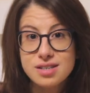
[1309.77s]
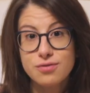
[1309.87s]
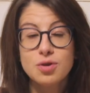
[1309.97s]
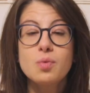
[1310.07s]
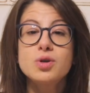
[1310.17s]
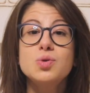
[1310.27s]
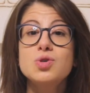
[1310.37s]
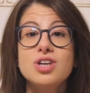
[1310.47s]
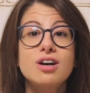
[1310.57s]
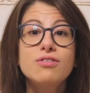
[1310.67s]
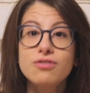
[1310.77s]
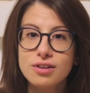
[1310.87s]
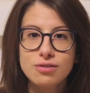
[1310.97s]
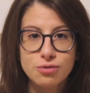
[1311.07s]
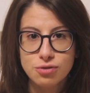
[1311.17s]
If you want to share,
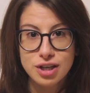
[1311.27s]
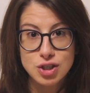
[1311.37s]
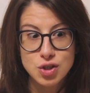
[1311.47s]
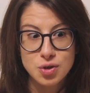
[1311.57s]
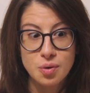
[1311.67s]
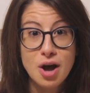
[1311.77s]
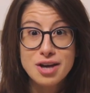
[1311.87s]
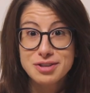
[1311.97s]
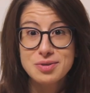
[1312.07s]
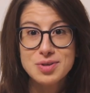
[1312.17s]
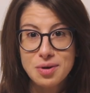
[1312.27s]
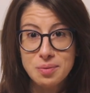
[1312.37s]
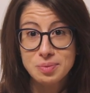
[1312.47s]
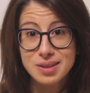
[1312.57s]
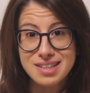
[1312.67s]
feel free to do so,
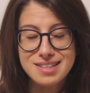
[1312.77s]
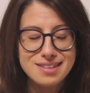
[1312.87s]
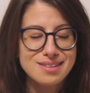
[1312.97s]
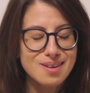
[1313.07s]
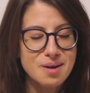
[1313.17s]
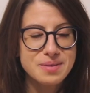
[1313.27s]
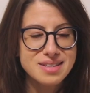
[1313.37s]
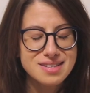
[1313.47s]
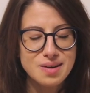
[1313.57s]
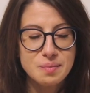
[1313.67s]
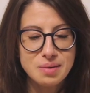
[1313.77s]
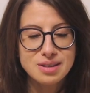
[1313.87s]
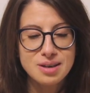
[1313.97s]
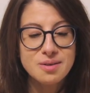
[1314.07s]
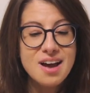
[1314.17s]
please, in the comments down
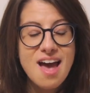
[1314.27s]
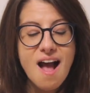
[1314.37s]
below.